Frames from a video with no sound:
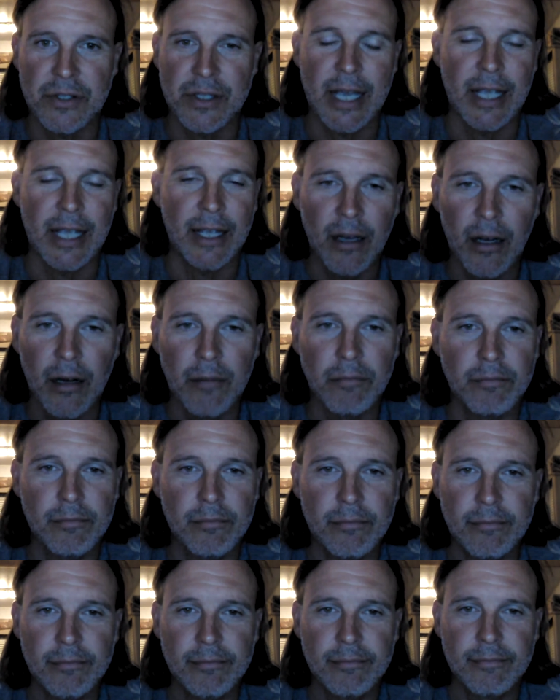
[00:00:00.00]
I'm not
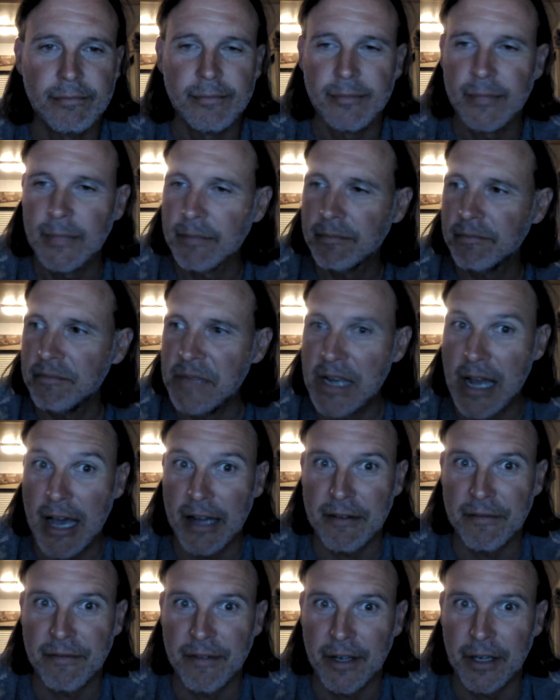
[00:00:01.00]
defending her. But one of the
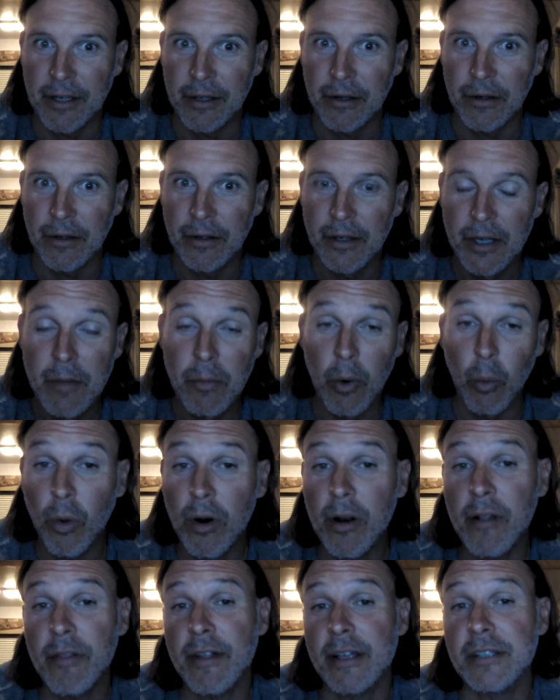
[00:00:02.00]
things they showed in the
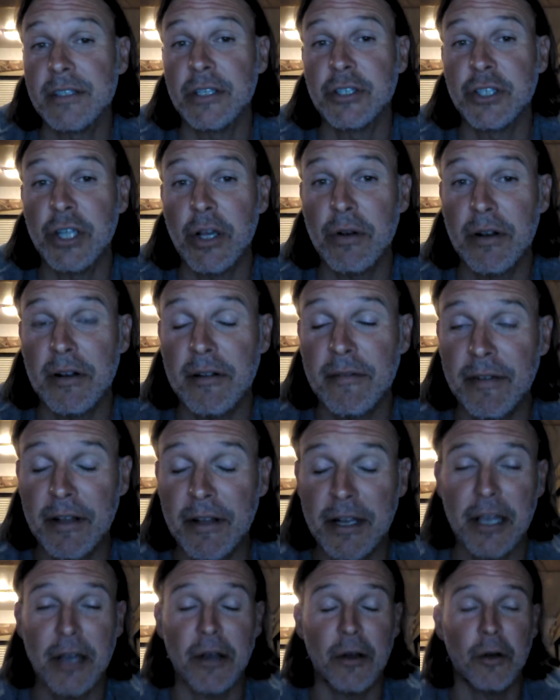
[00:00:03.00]
video was right
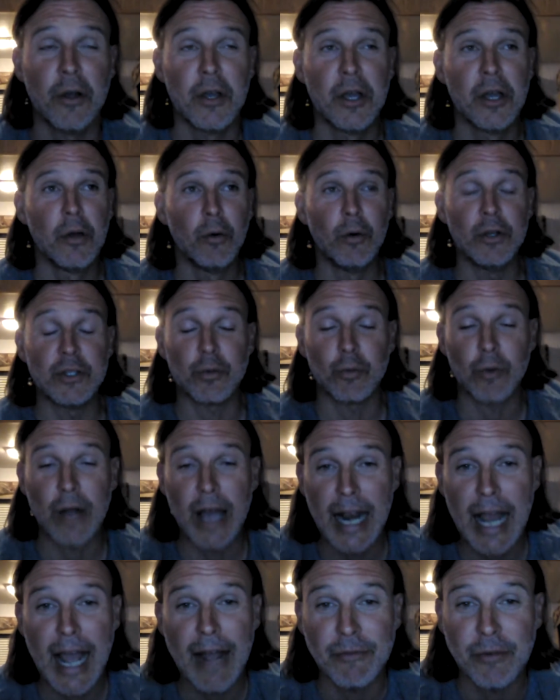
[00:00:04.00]
after the debate,
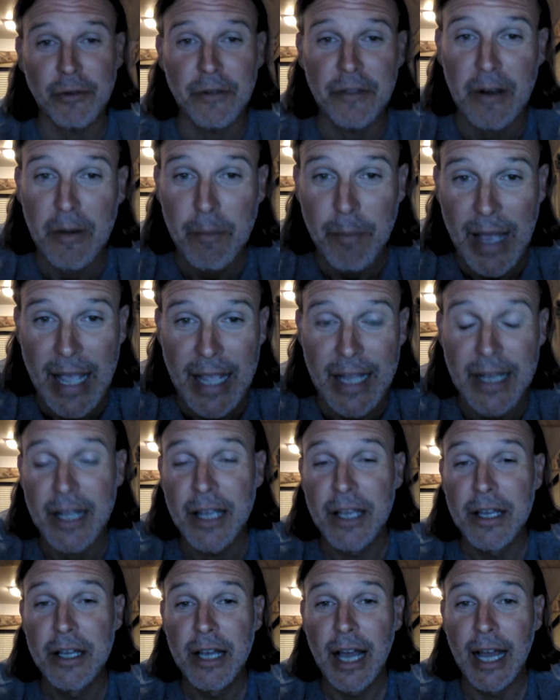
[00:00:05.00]
a guy comes up
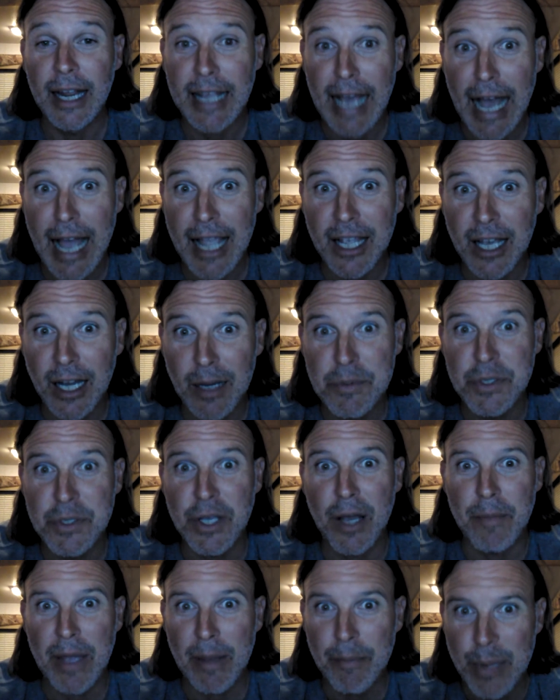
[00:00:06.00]
and picks up her papers
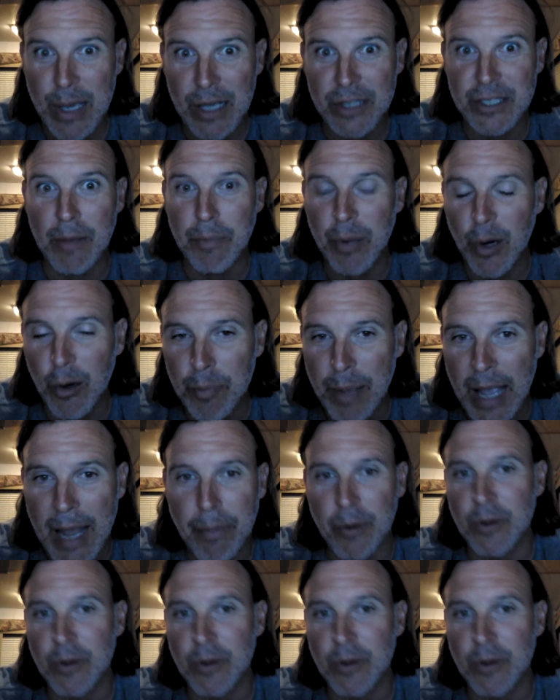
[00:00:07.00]
and walks away.